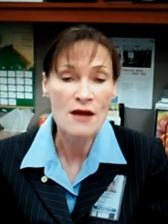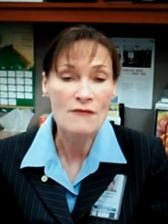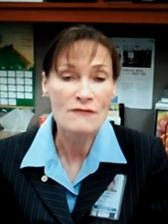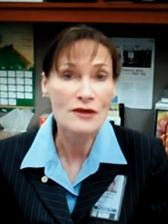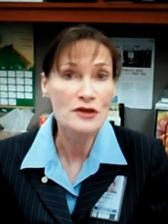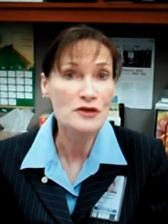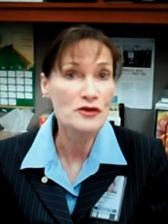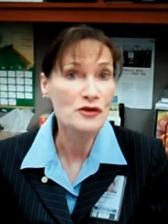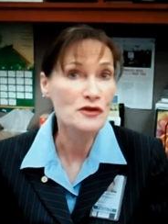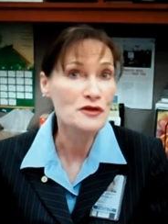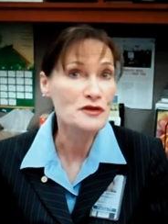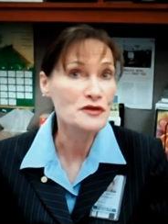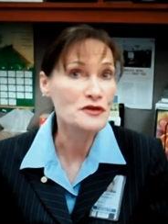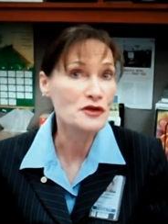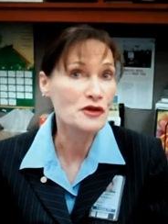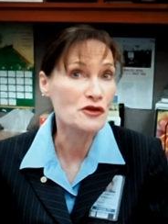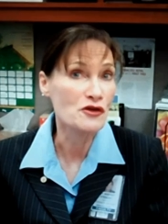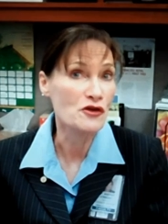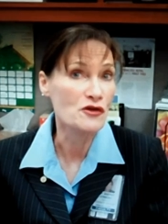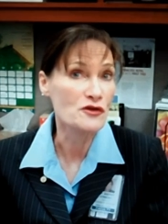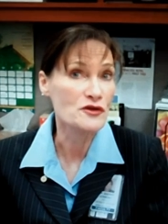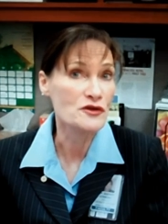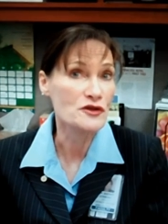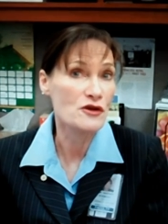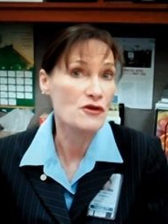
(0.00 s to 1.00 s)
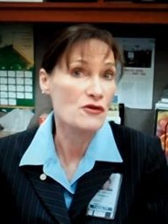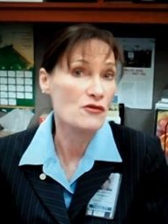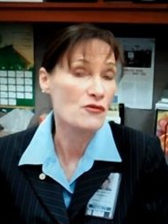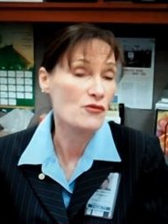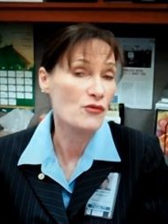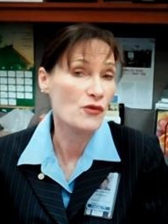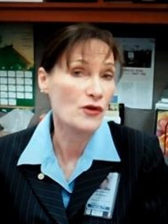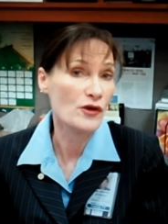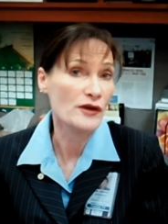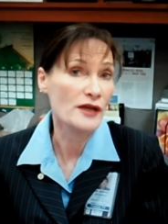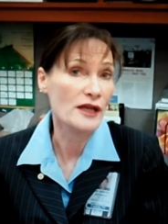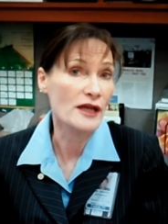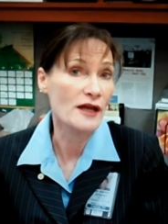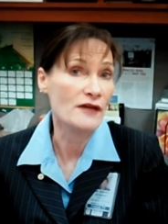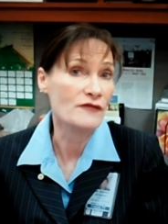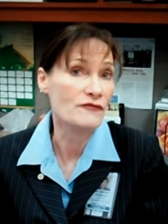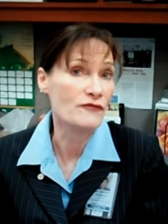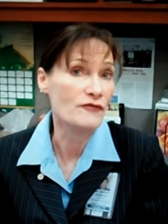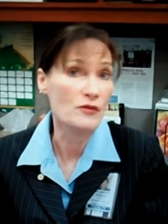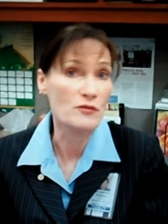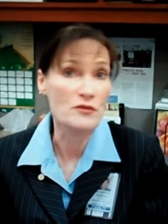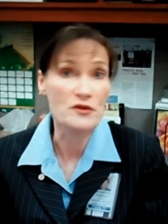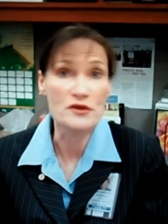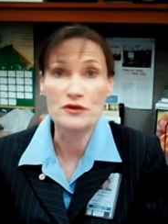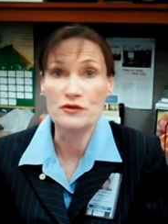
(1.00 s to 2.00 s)
Veterinarians can also work at
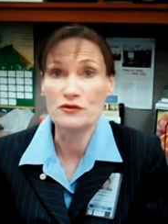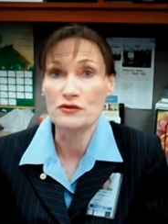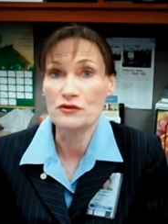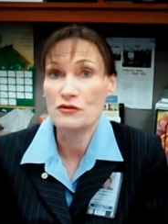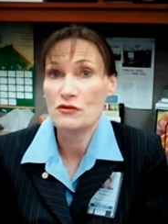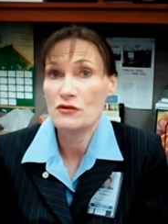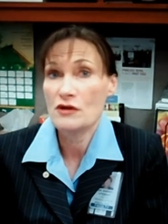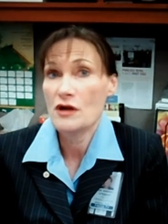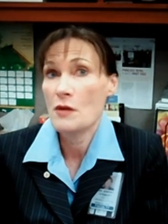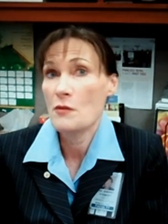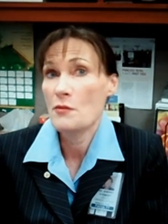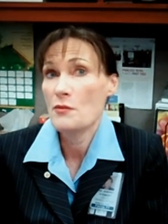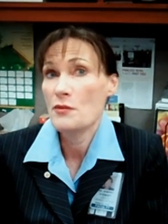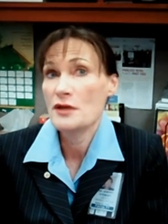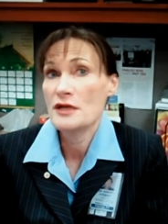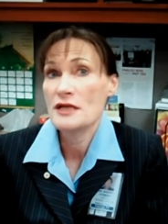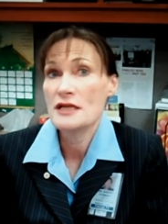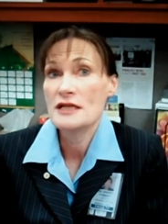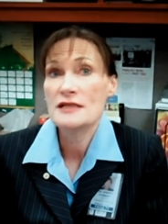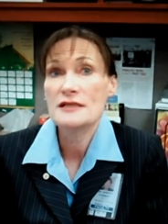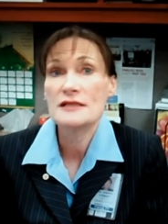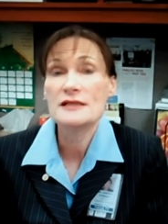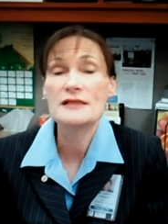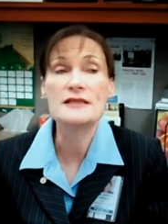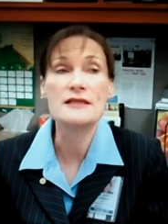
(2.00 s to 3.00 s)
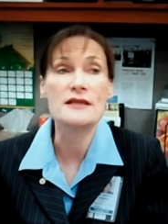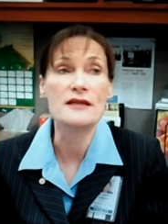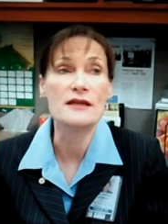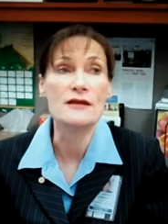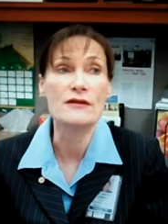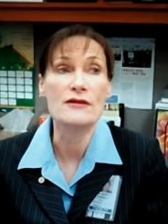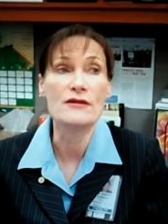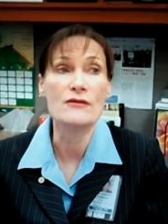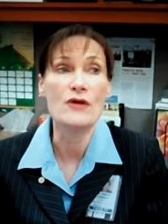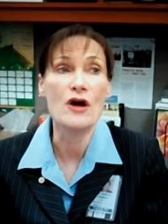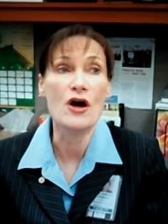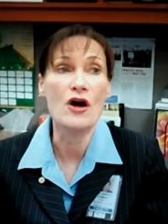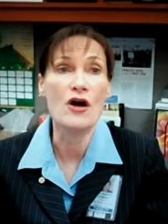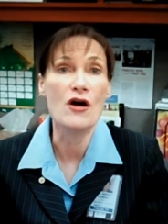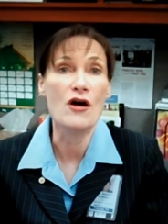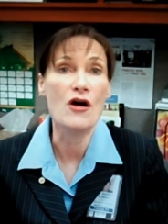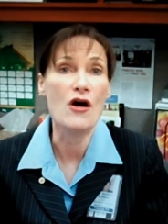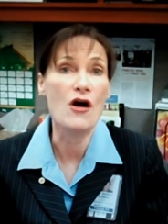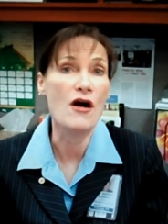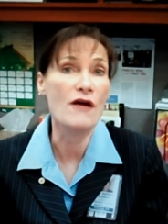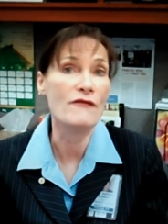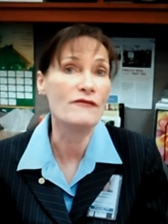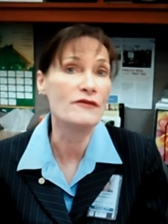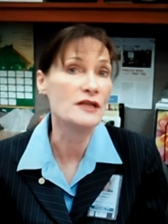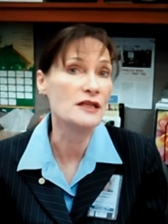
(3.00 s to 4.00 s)
pharmaceutical companies. They
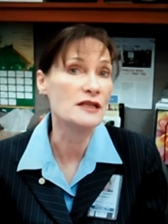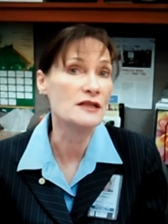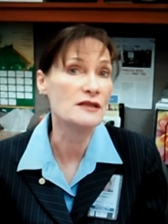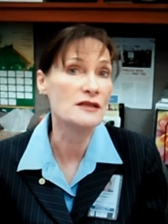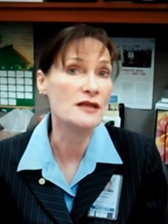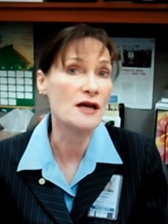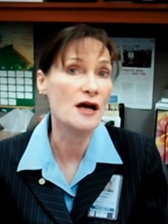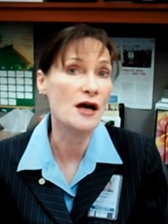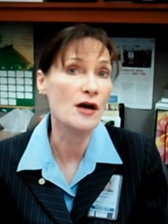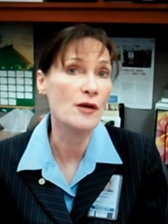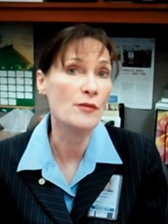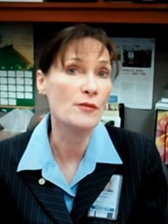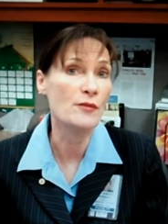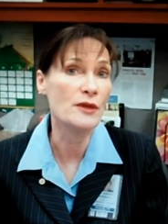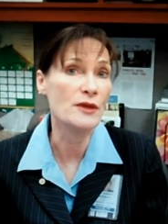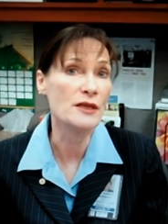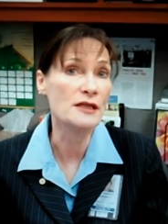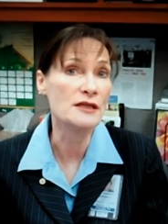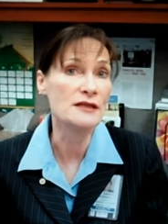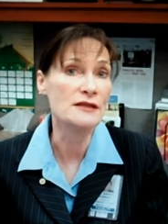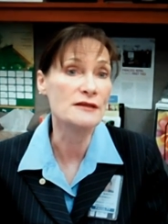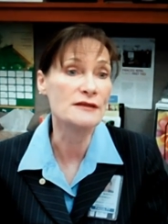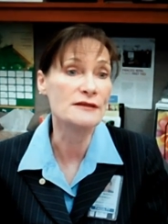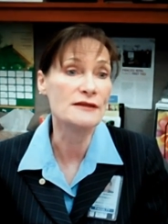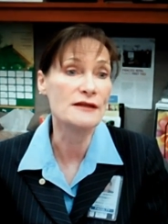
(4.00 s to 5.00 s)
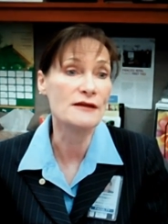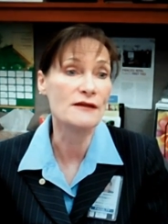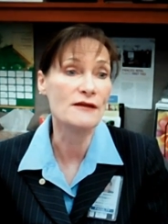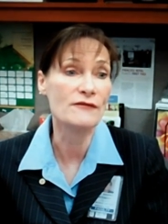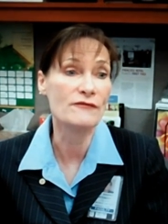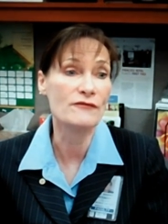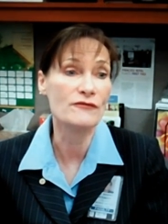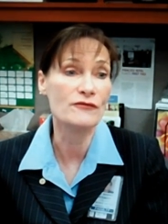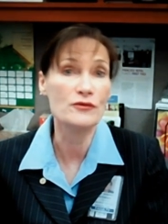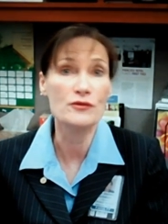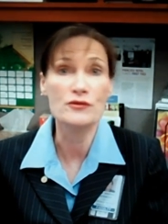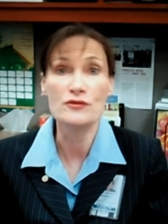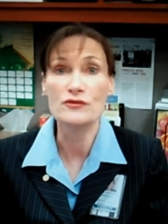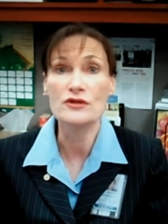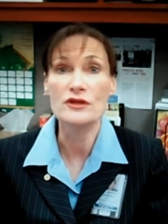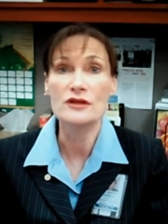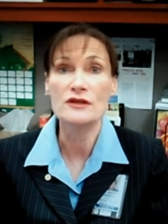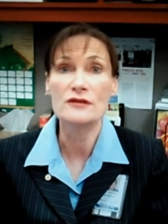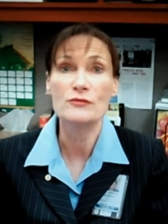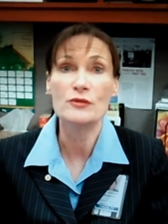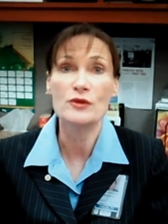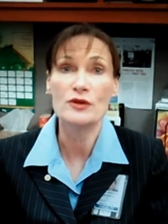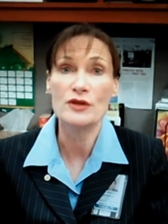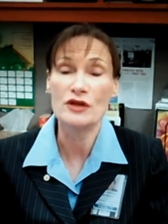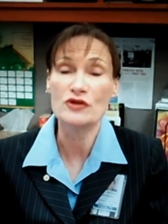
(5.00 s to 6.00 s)
uh, often end up in uh, food
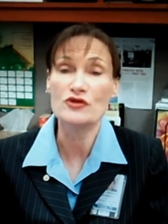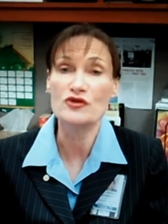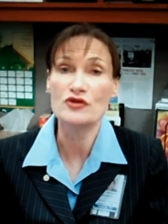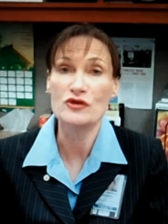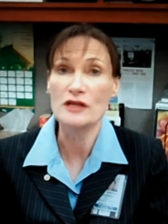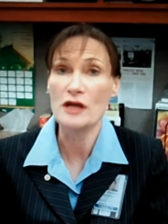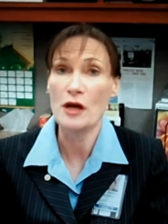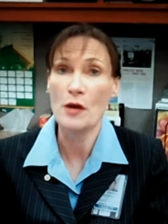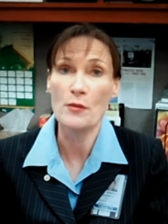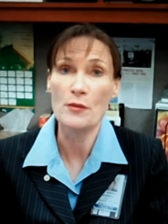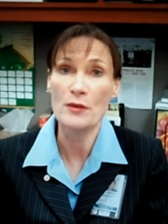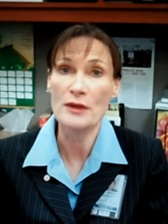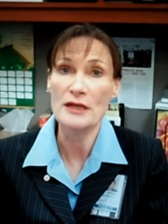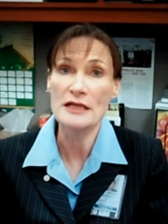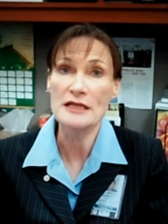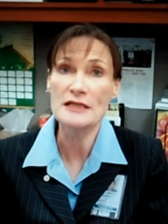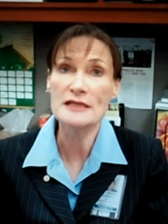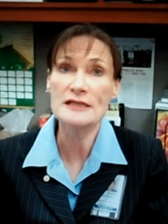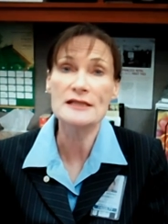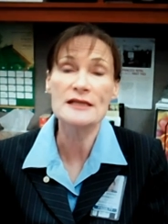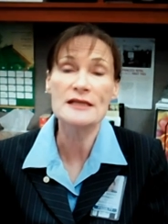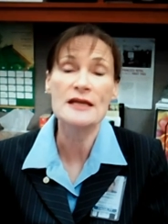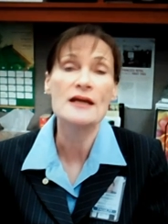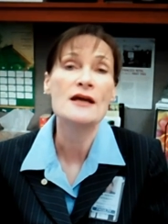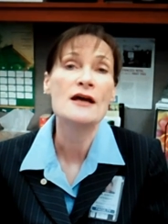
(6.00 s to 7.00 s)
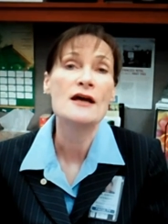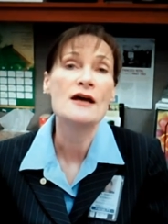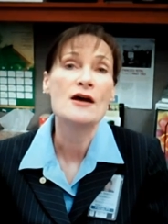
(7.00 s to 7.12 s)
production companies